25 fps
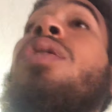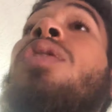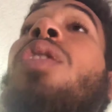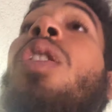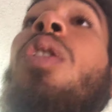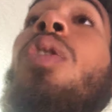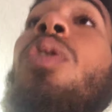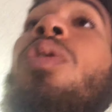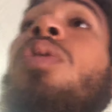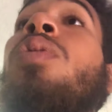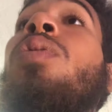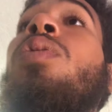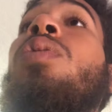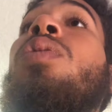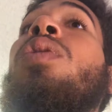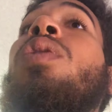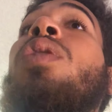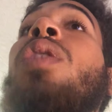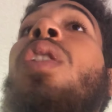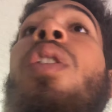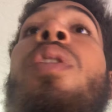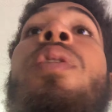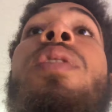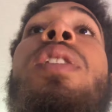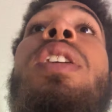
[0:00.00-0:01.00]
no
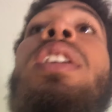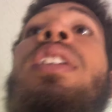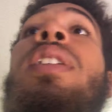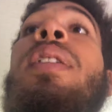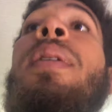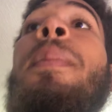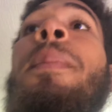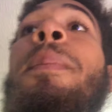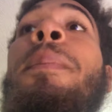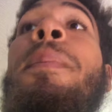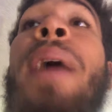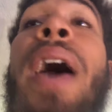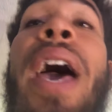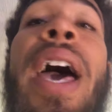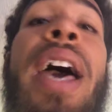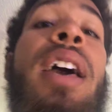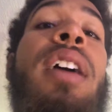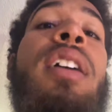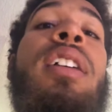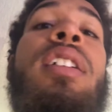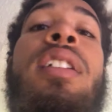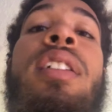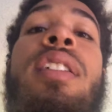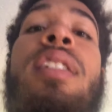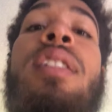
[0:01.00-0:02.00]
going back,
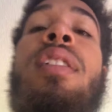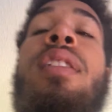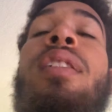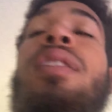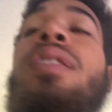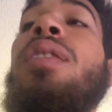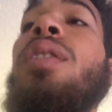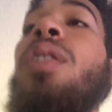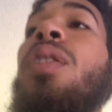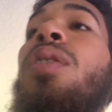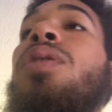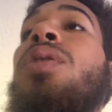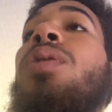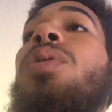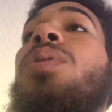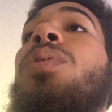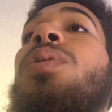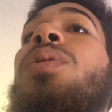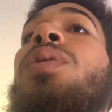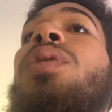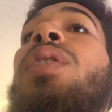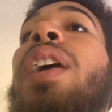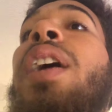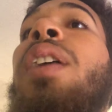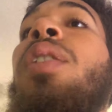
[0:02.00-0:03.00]

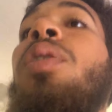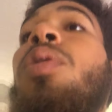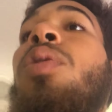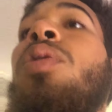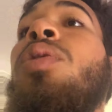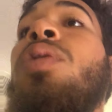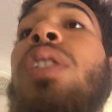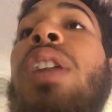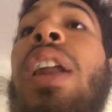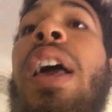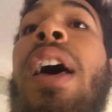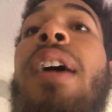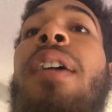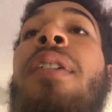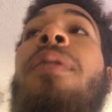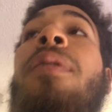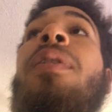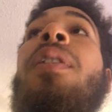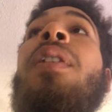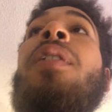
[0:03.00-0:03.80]
to that old life